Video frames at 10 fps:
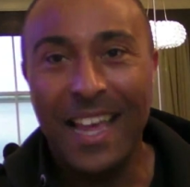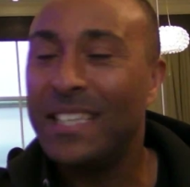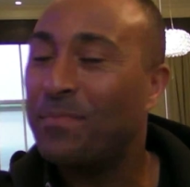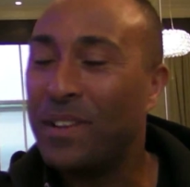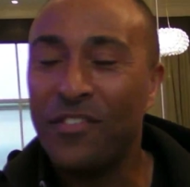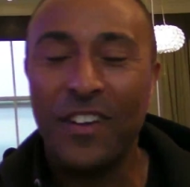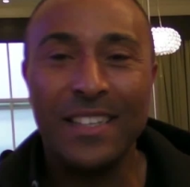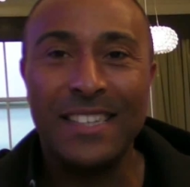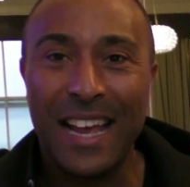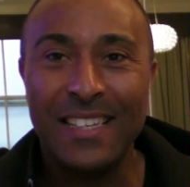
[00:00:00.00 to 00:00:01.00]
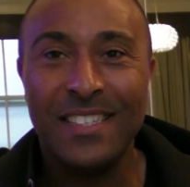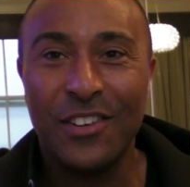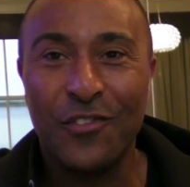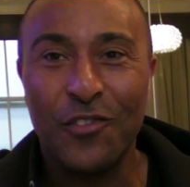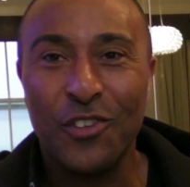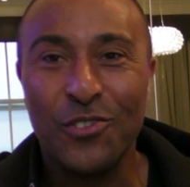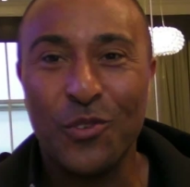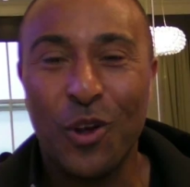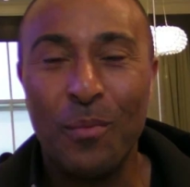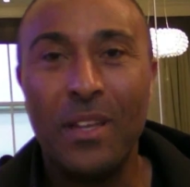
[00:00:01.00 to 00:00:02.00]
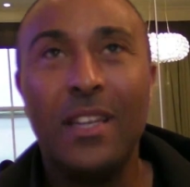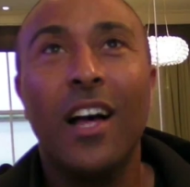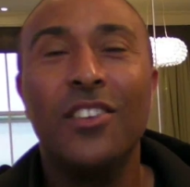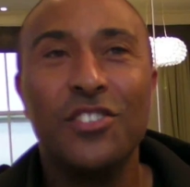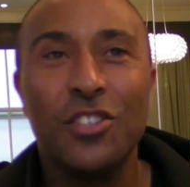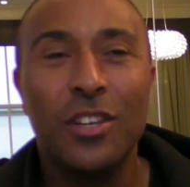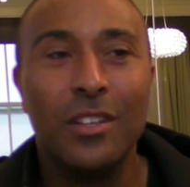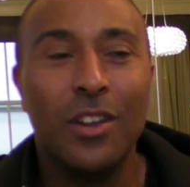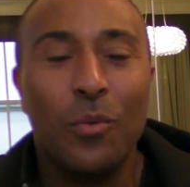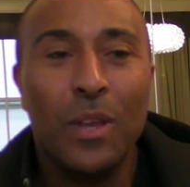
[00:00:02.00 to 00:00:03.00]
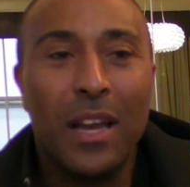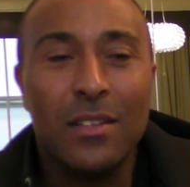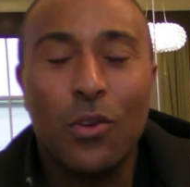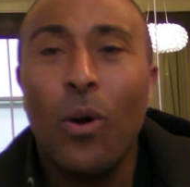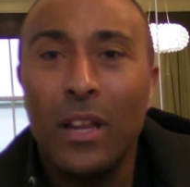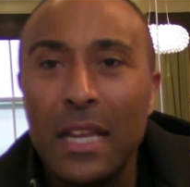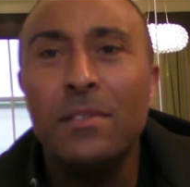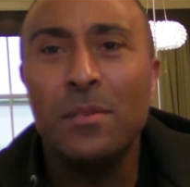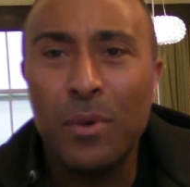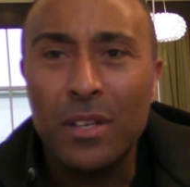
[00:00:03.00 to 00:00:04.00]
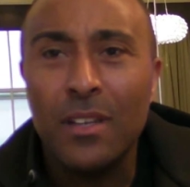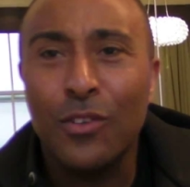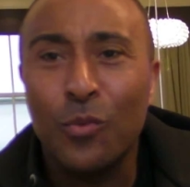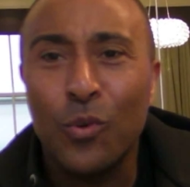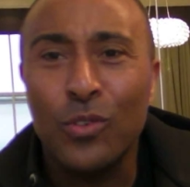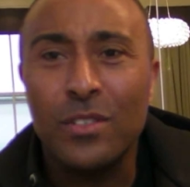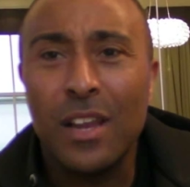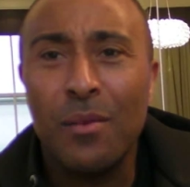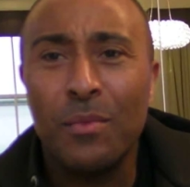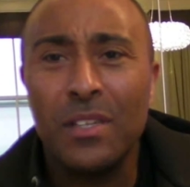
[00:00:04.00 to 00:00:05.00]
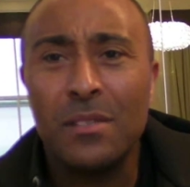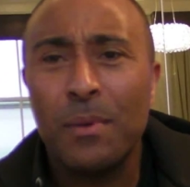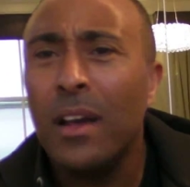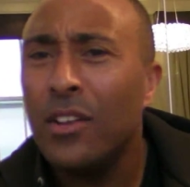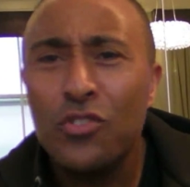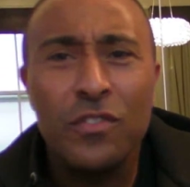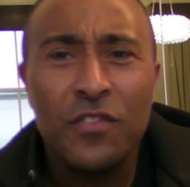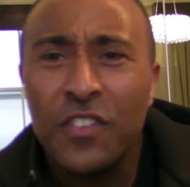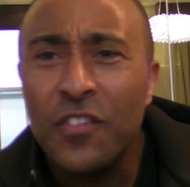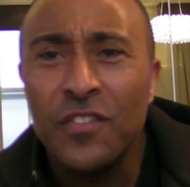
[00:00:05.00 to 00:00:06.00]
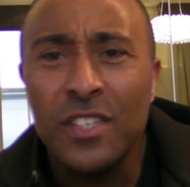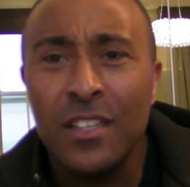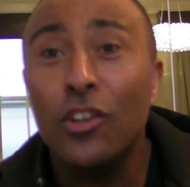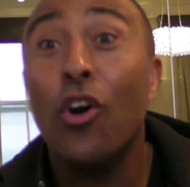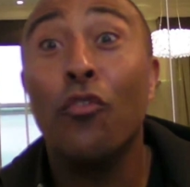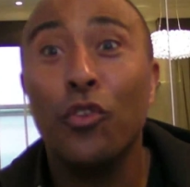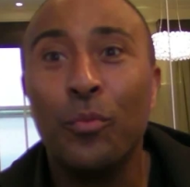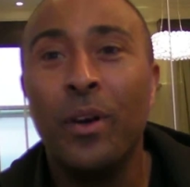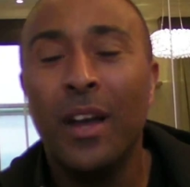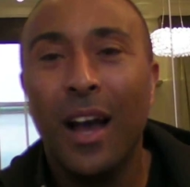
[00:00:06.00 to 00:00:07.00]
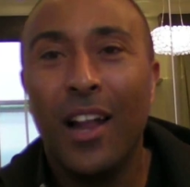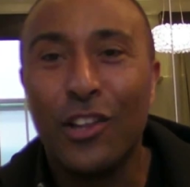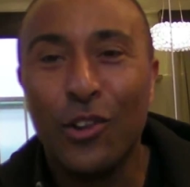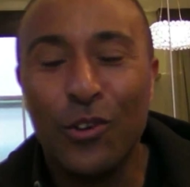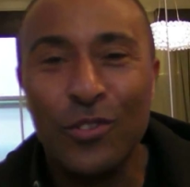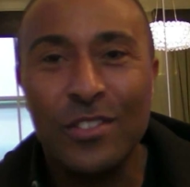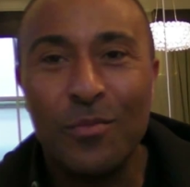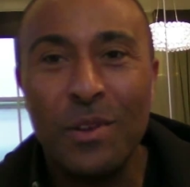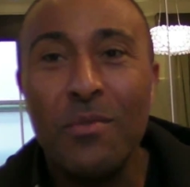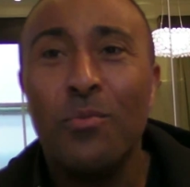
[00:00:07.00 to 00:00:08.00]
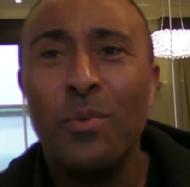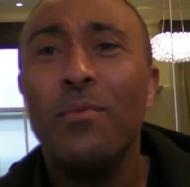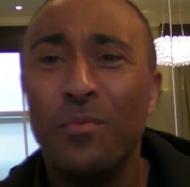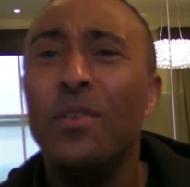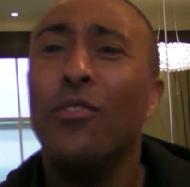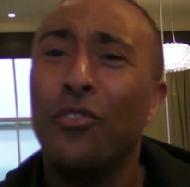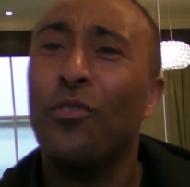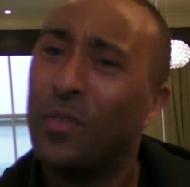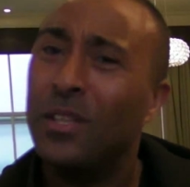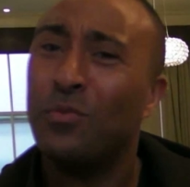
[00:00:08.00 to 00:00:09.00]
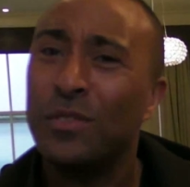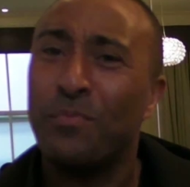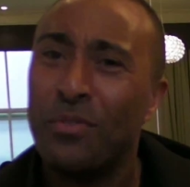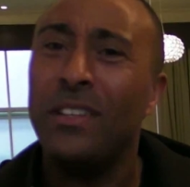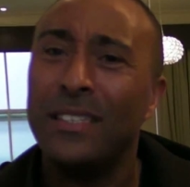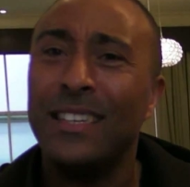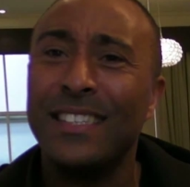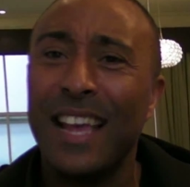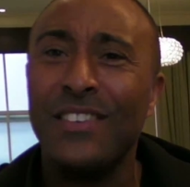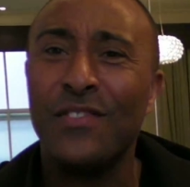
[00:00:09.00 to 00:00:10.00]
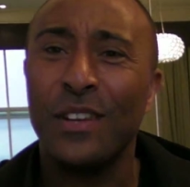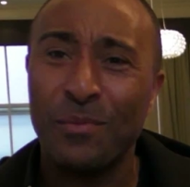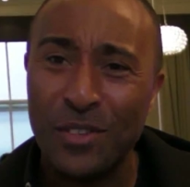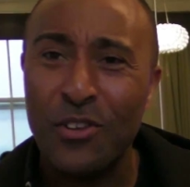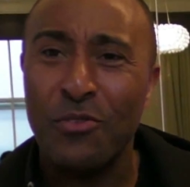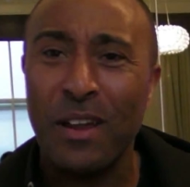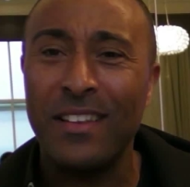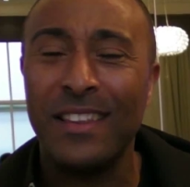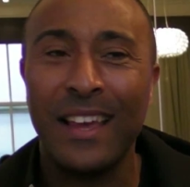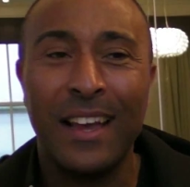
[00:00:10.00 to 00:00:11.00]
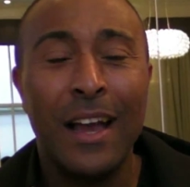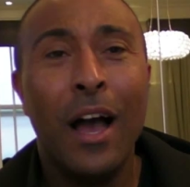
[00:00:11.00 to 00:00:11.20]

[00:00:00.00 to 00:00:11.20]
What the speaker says: It's been fantastic for us all. I mean, last year, you know, we had a quite an intimate little award ceremony. It's about 150 in the long room at Lord's, and we all thought this was pretty successful. It was a great thing.